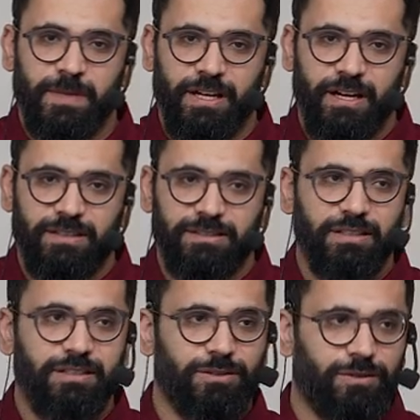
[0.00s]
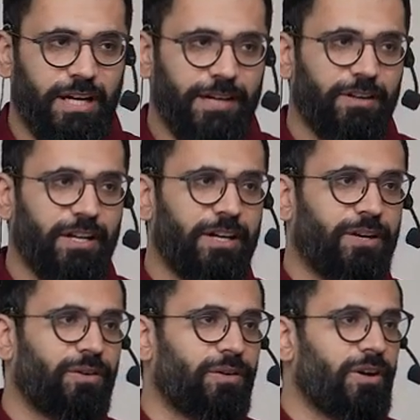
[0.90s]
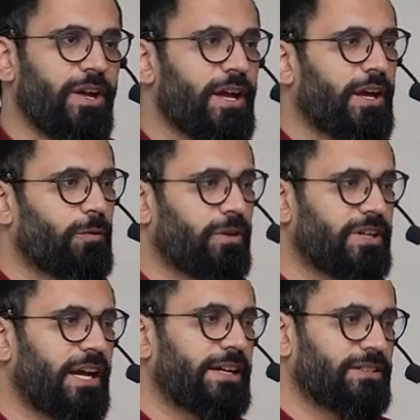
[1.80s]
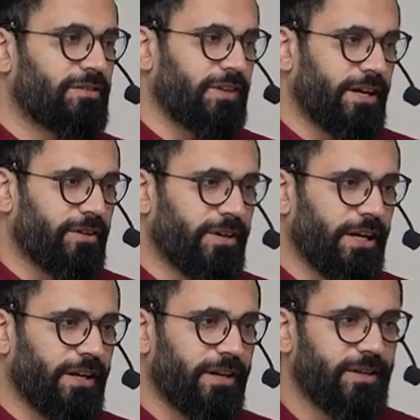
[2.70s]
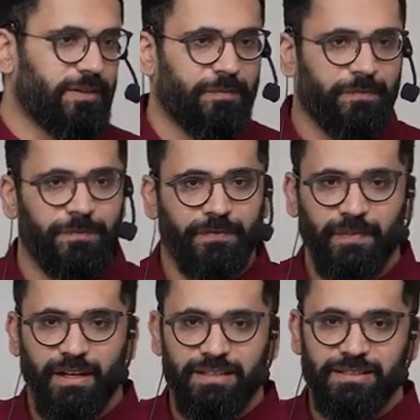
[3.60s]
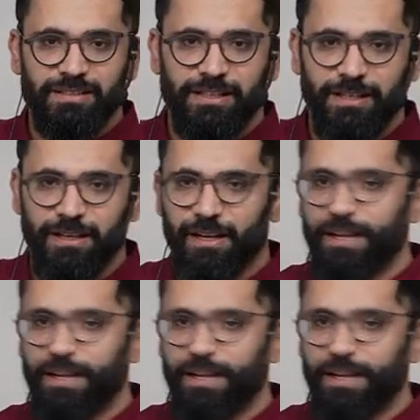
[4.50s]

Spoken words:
being asked, so that we need to know in what direction we are going. Is this clear?